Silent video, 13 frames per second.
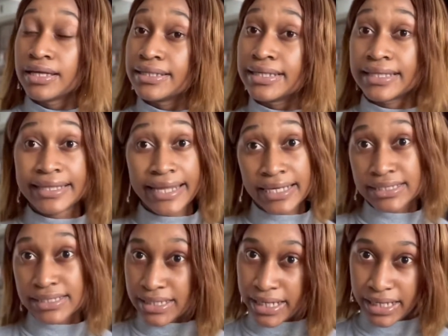The
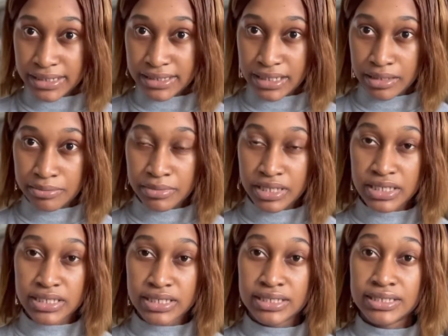next item
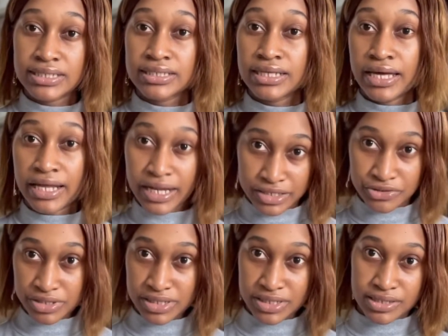is
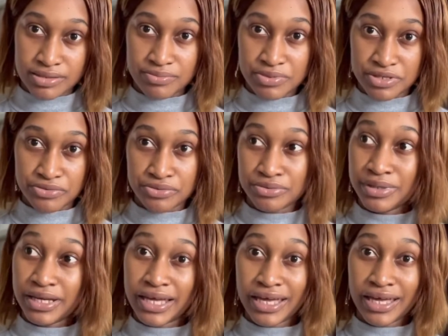electricity bill,
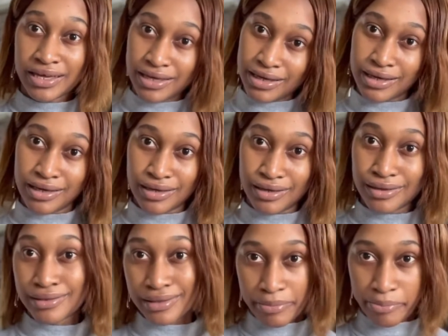aka
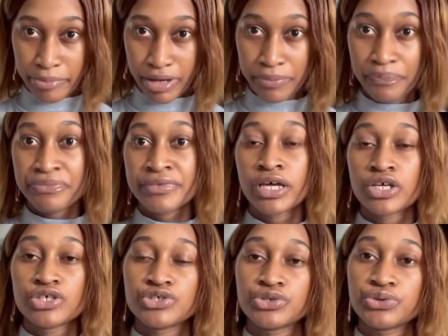NEPA.
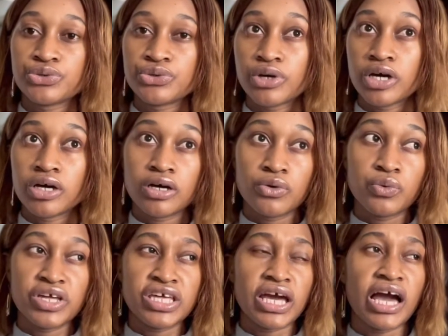So
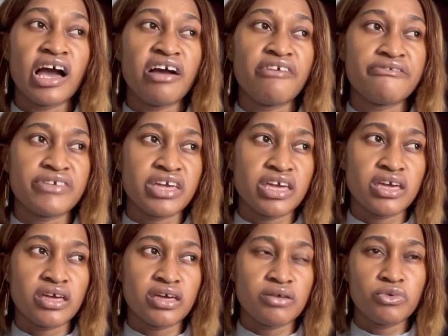we have
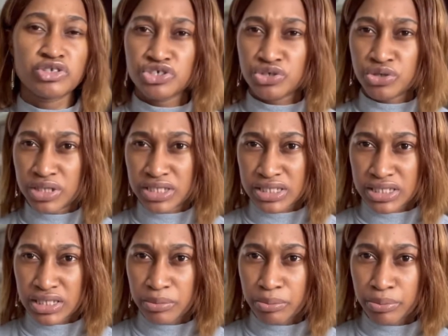a, what do you call
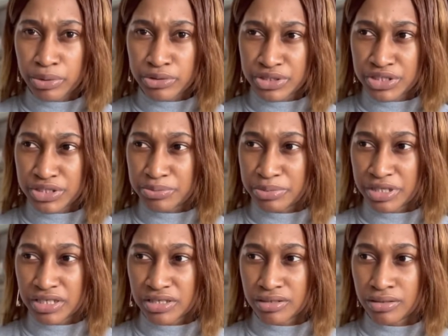it?
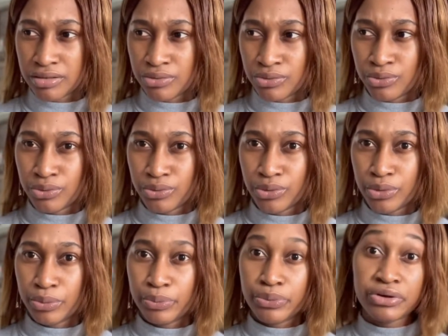Postpaid? No,
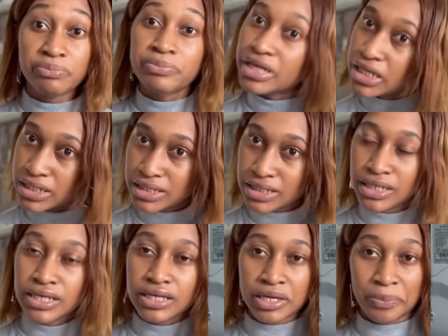prepaid,
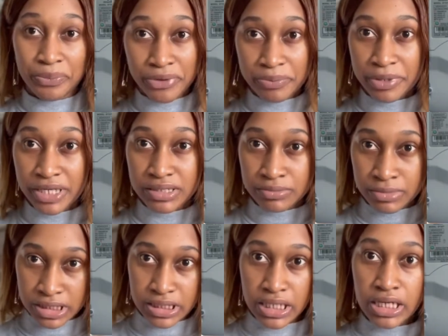a prepaid
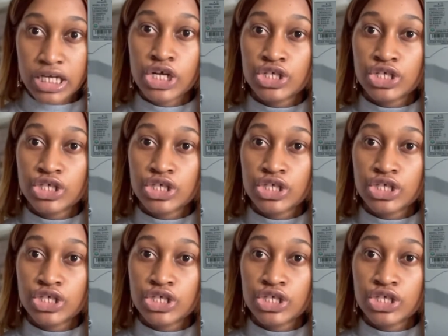meter.